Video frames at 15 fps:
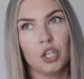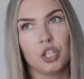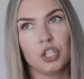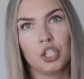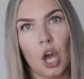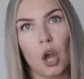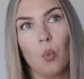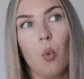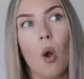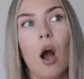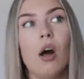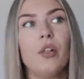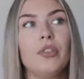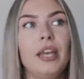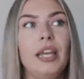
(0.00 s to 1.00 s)
So
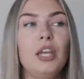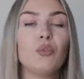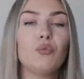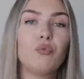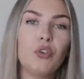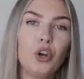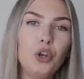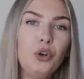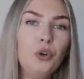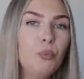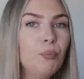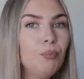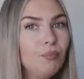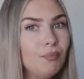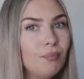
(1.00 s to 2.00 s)
while the
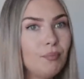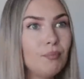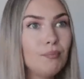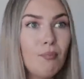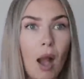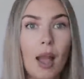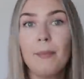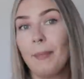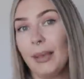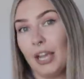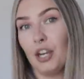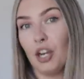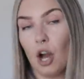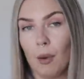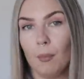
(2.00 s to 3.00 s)
room might be
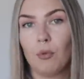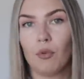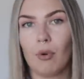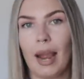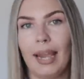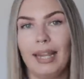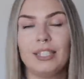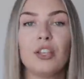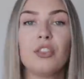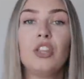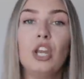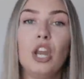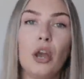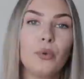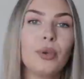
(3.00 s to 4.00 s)
an upgrade,
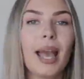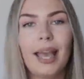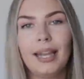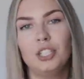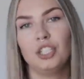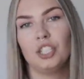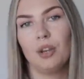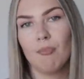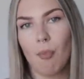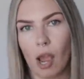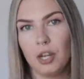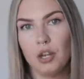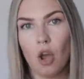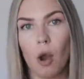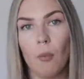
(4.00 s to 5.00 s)
the location
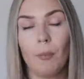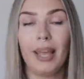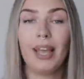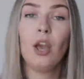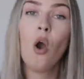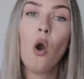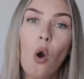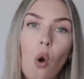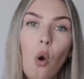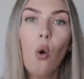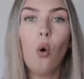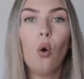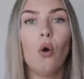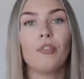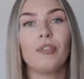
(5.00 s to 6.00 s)
might not be.
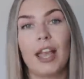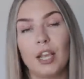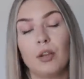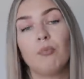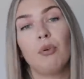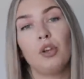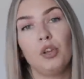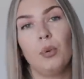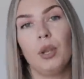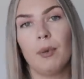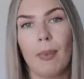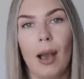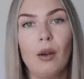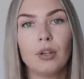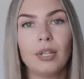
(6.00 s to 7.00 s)
Or they could put you in a
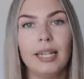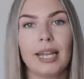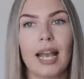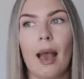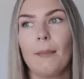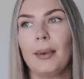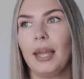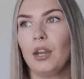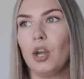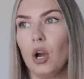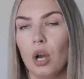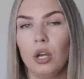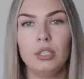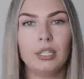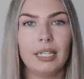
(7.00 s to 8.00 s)
balcony cabin
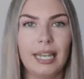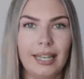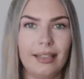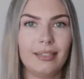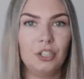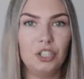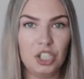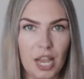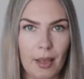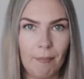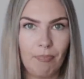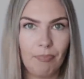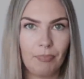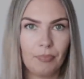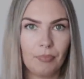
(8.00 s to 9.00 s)
underneath the
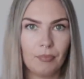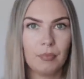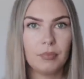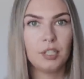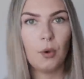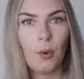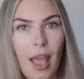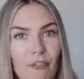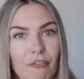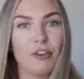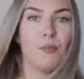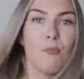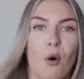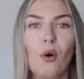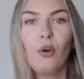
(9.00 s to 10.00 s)
gym. So
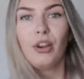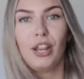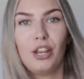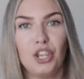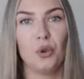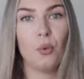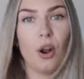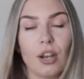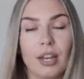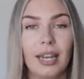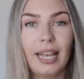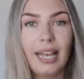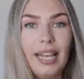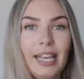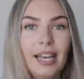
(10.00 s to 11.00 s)
every morning you are going
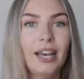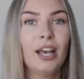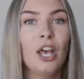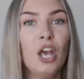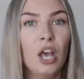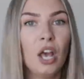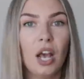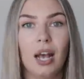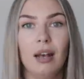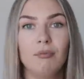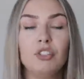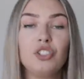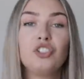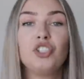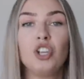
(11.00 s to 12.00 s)
to hear
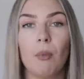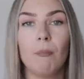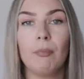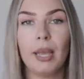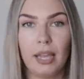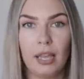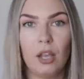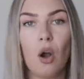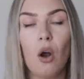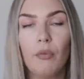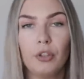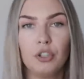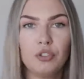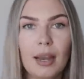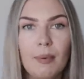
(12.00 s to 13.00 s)
the stomping
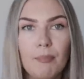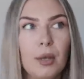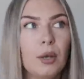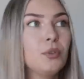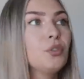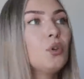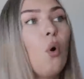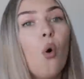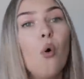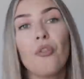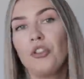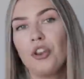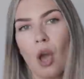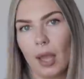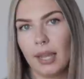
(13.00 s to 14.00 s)
on the treadmills or
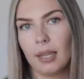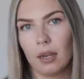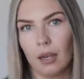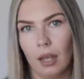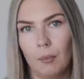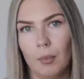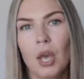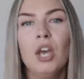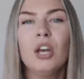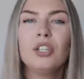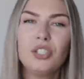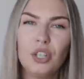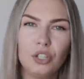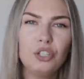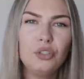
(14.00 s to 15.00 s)
the nightclub.
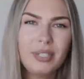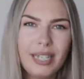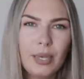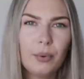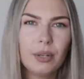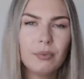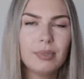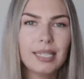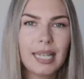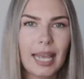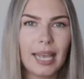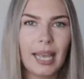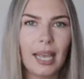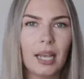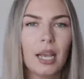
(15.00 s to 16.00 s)
So do you see what I'm
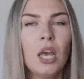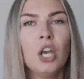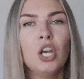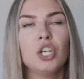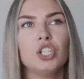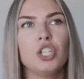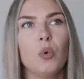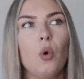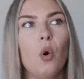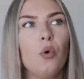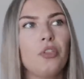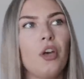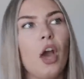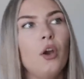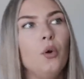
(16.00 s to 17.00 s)
saying? So
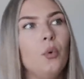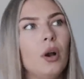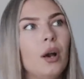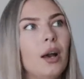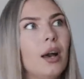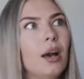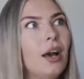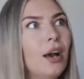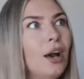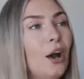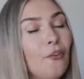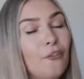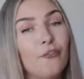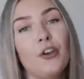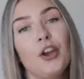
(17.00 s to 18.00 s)
although
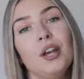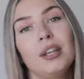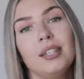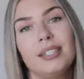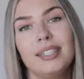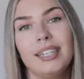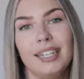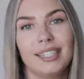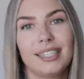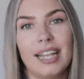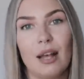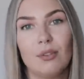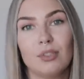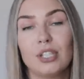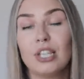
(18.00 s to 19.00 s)
at first it
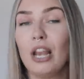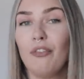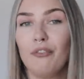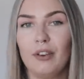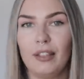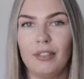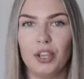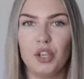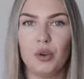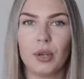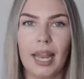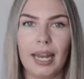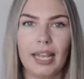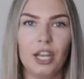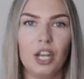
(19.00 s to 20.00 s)
sounds lovely that you're
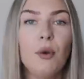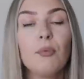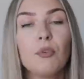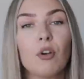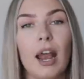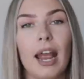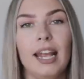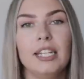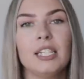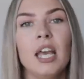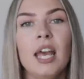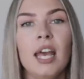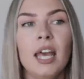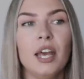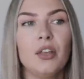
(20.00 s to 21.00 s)
getting an upgrade,
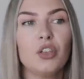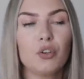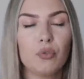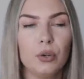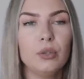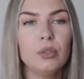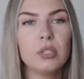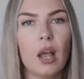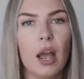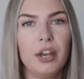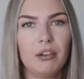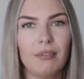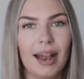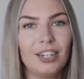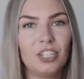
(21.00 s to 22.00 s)
the cruise
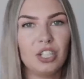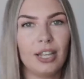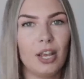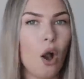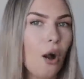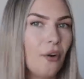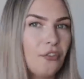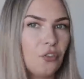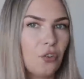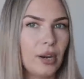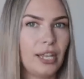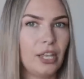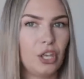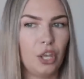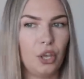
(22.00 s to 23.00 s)
line are actually
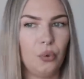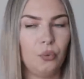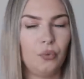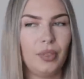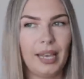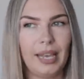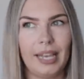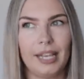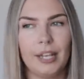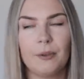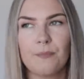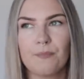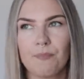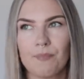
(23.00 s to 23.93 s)
offering you the